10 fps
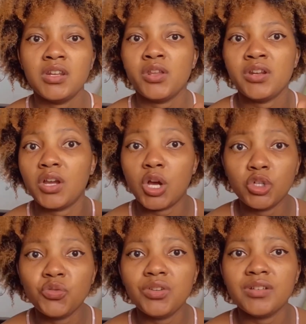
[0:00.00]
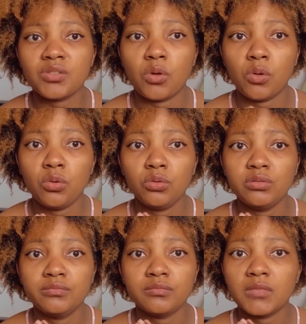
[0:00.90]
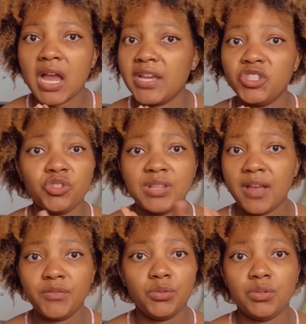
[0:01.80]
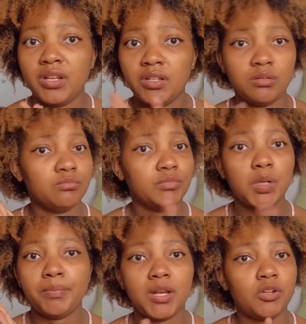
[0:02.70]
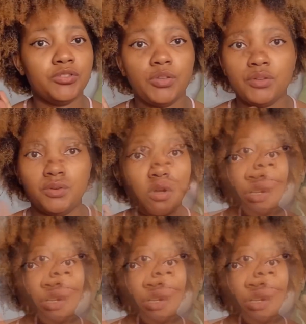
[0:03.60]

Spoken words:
a country as a whole, I just have to like applaud that.